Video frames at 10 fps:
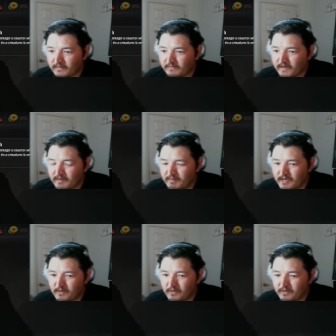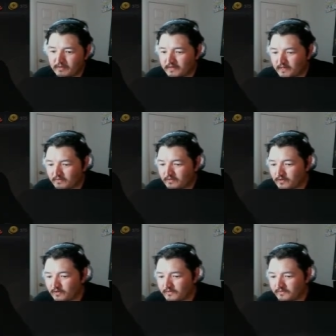Vampire worthy. I don't
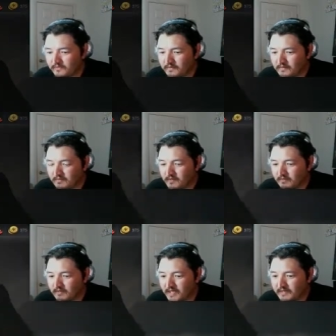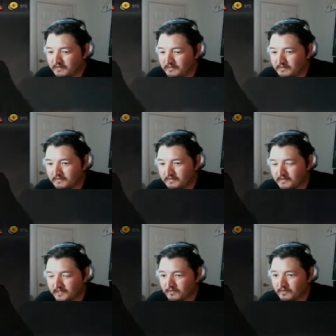know if mono black
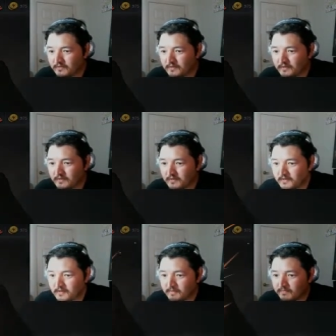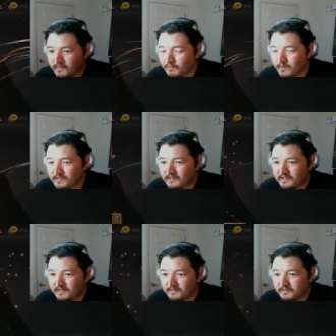deck worthy. I'm really
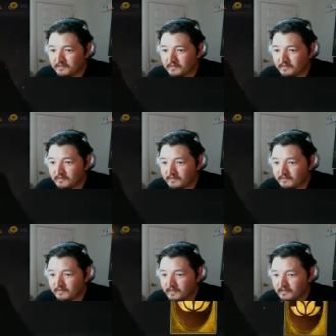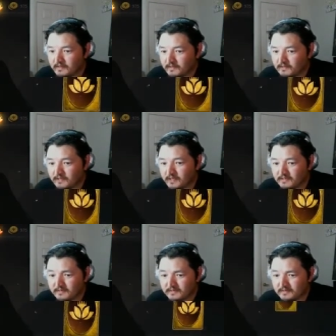digging Ali
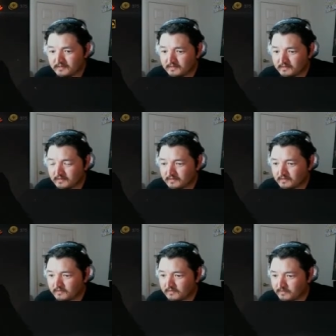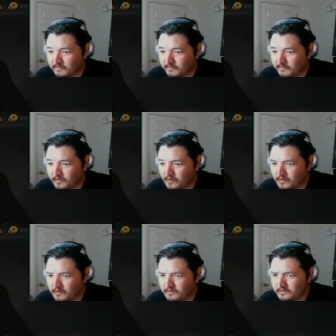Eldrazi's
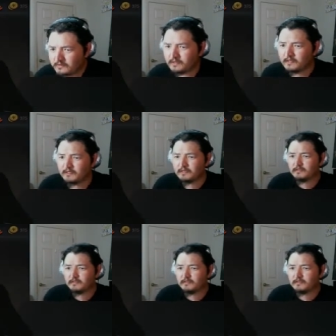Goros, I think,